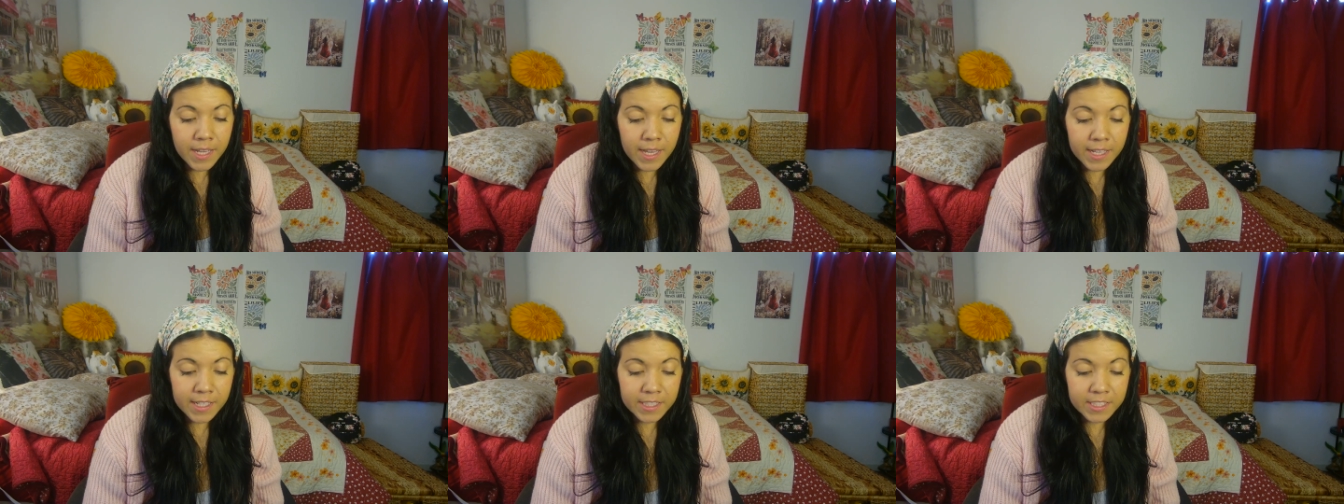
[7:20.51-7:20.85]

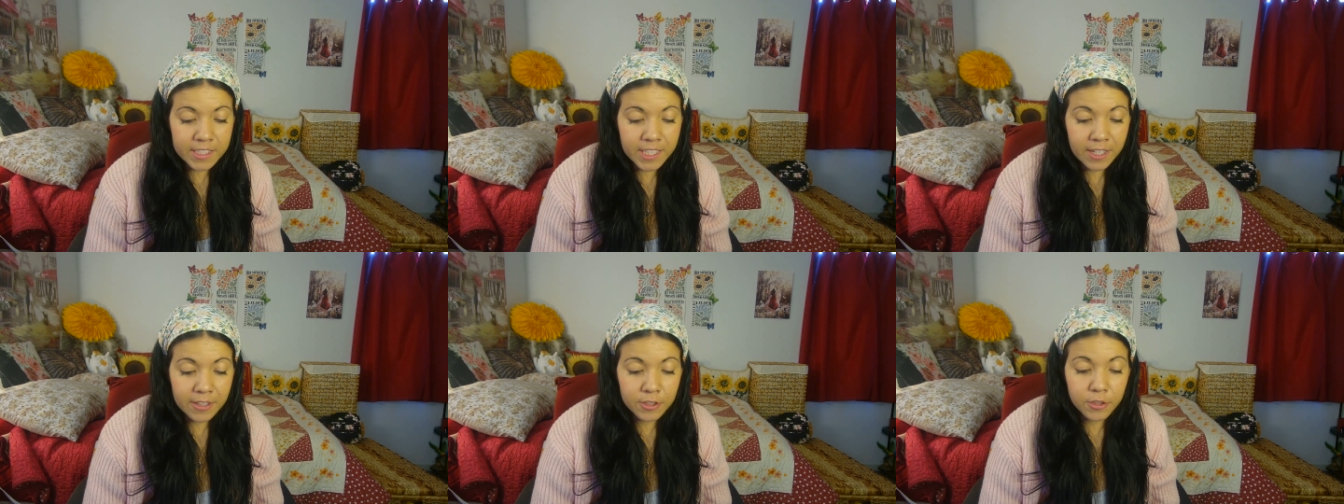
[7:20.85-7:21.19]
and
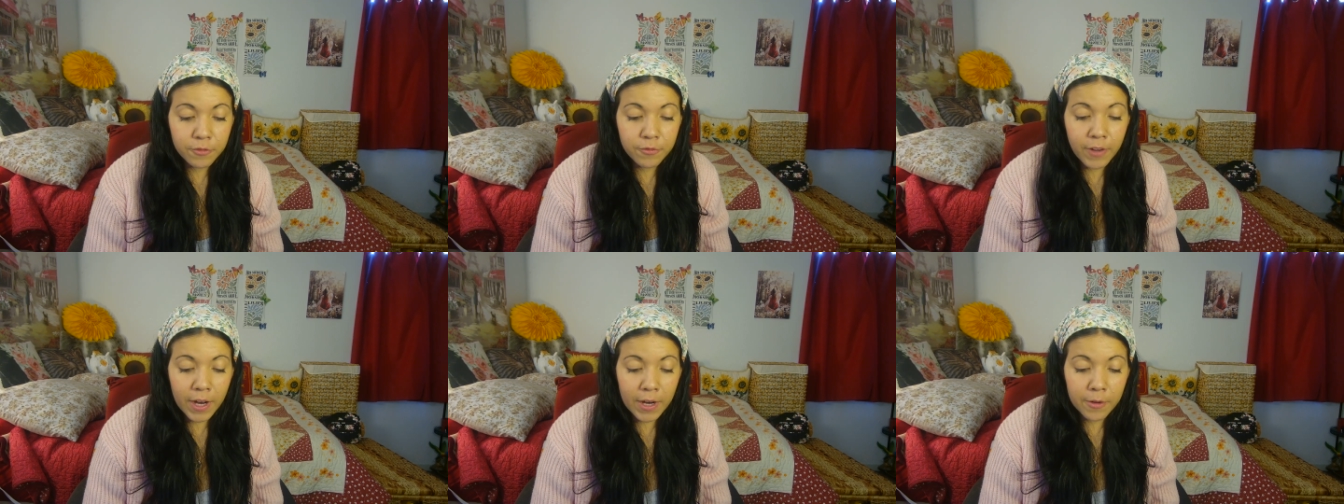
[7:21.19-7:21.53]
shall
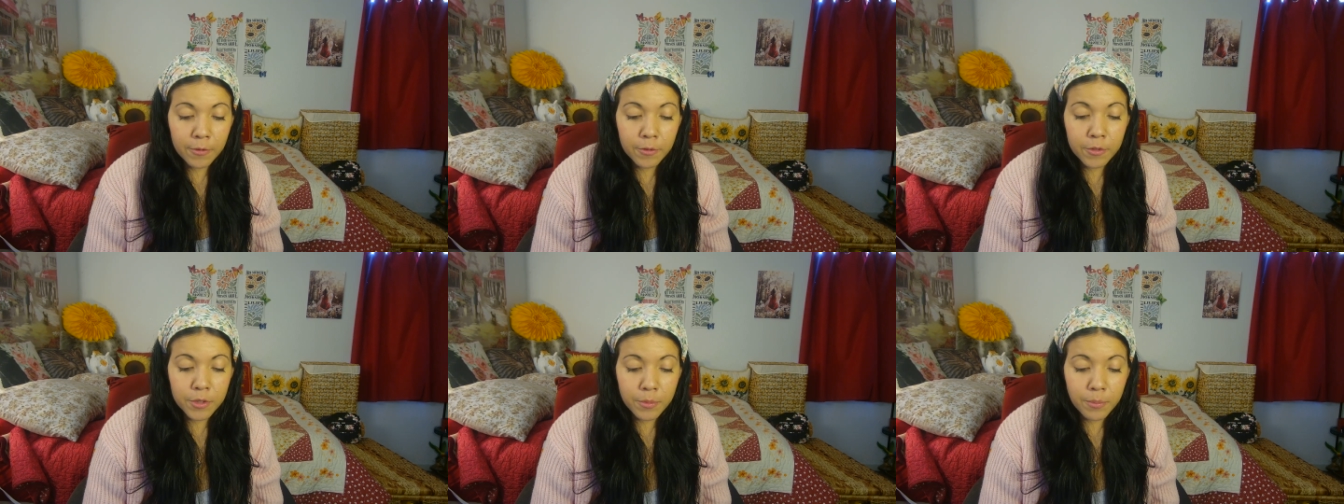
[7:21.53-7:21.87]

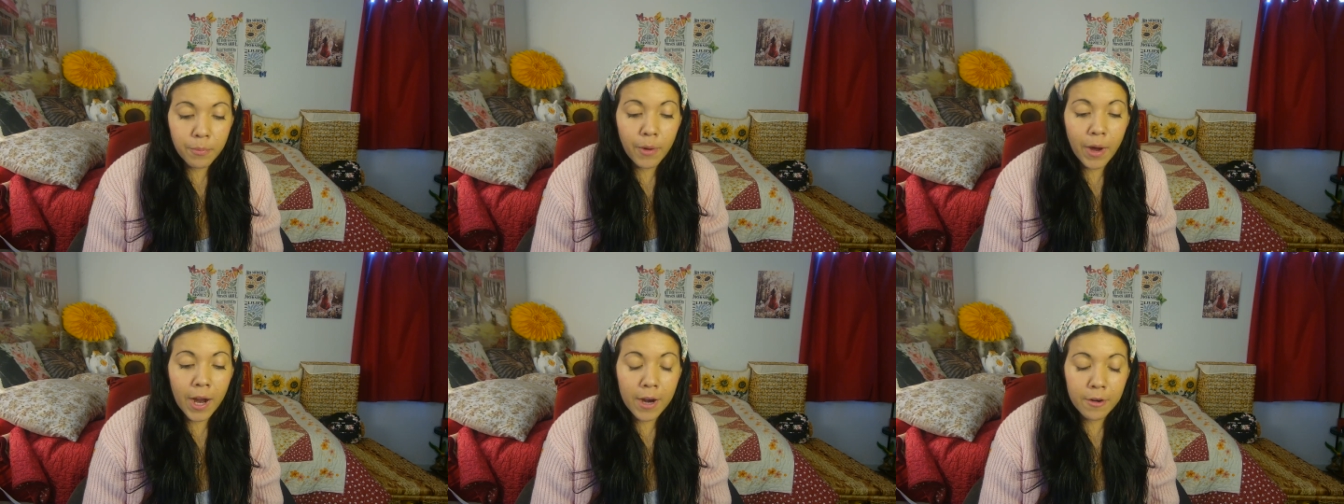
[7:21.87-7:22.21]
devour the
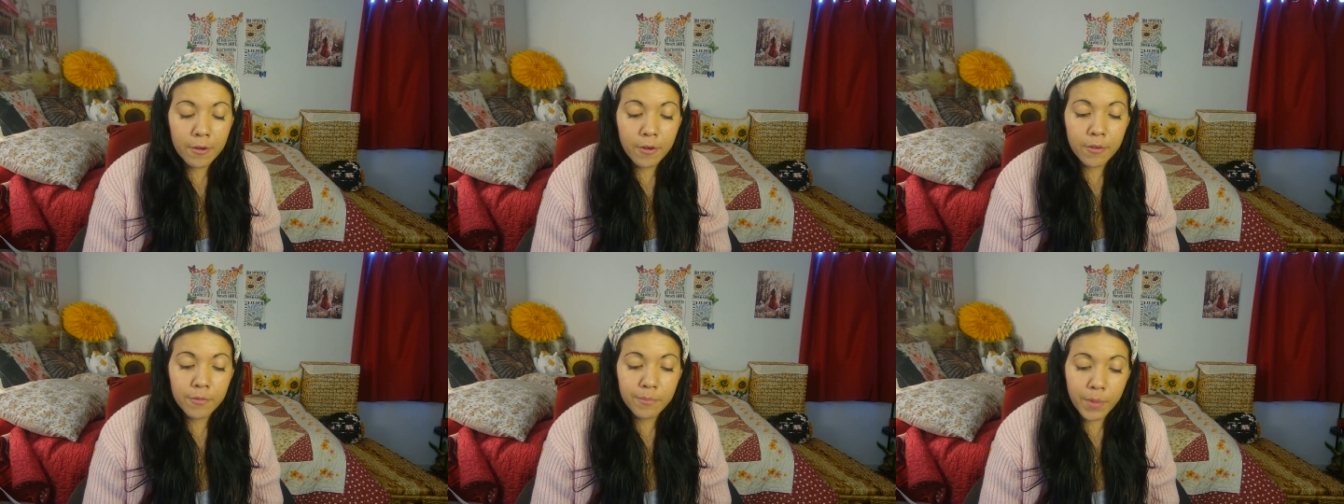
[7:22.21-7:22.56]

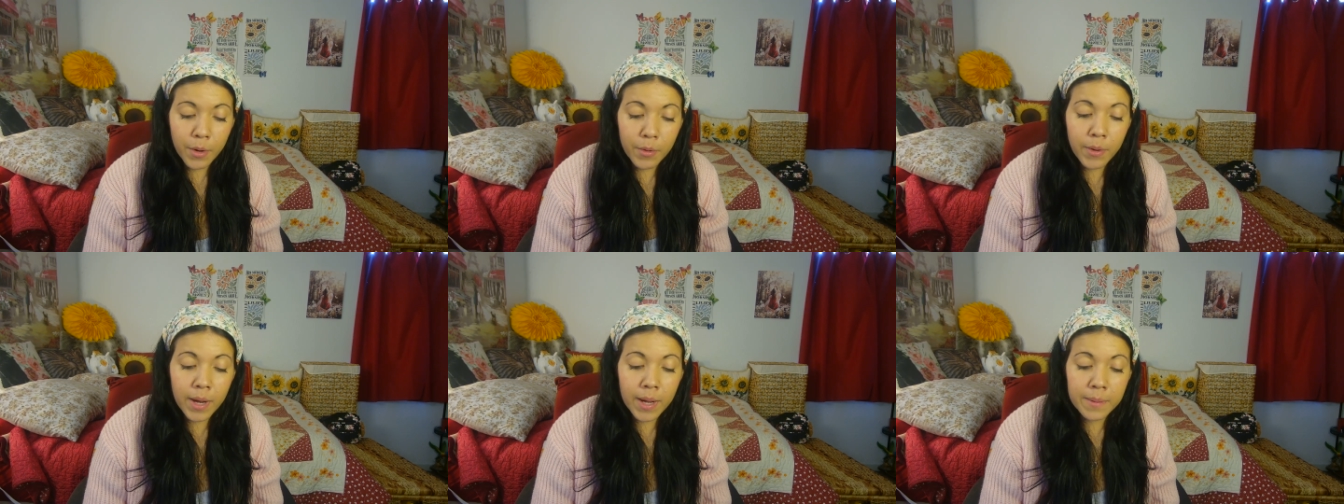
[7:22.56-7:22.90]
brow of
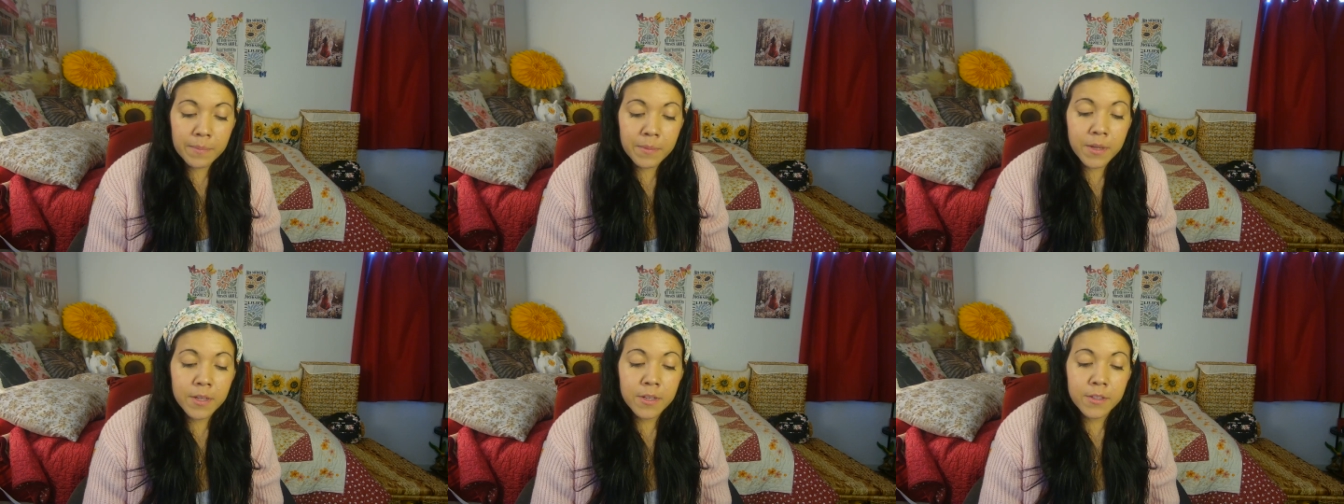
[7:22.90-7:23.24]

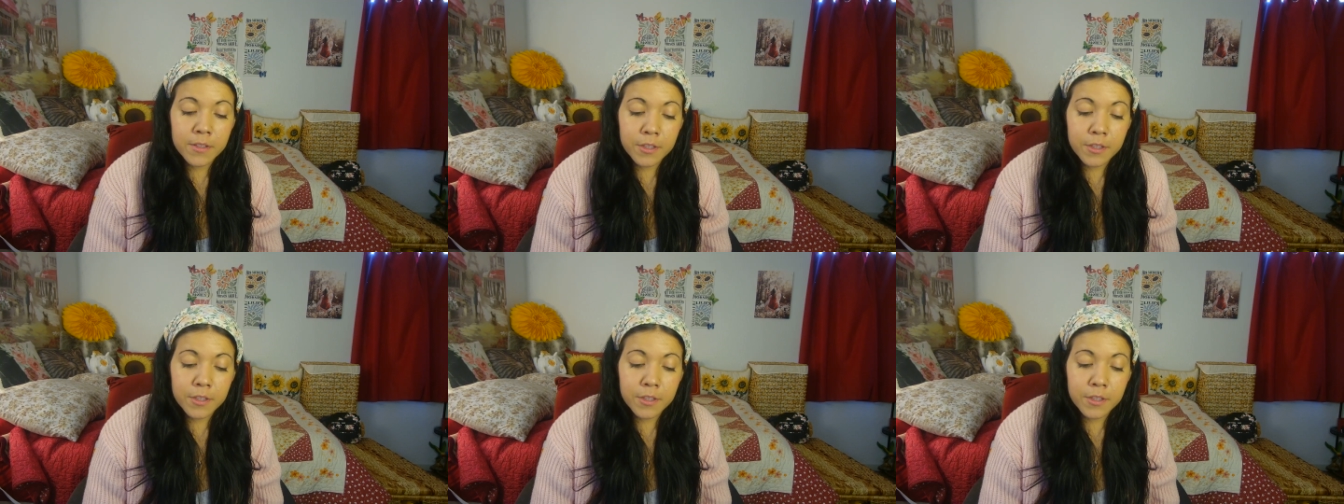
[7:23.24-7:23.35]
Moab